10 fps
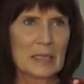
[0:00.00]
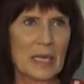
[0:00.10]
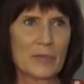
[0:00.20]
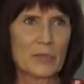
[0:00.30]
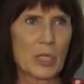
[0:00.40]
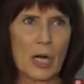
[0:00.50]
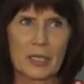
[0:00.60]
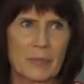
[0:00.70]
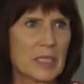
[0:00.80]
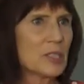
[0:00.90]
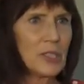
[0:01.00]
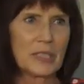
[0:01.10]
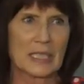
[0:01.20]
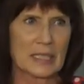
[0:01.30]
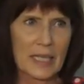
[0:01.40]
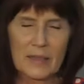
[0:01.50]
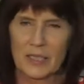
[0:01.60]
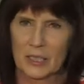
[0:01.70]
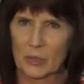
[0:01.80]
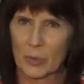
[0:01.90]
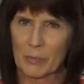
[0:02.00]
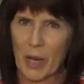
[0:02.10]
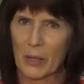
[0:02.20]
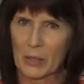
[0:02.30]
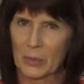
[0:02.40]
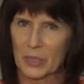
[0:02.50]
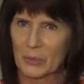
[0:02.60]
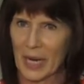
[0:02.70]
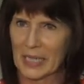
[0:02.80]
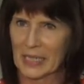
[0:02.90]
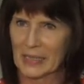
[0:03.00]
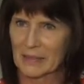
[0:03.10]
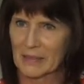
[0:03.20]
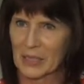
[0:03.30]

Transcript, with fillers: kind of dark mystery. Like this is when Poe was writing,